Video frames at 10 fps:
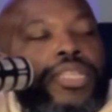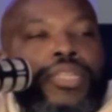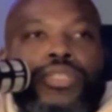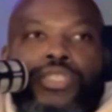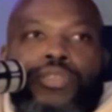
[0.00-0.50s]

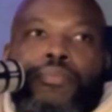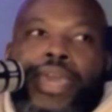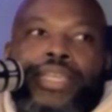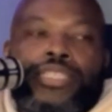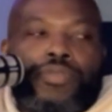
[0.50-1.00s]
there's some
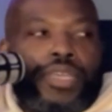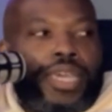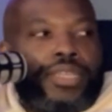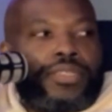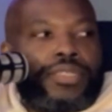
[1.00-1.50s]
massive
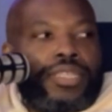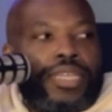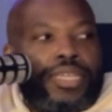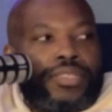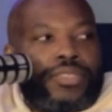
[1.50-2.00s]
case
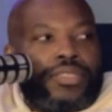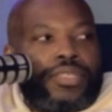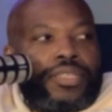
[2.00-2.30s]
against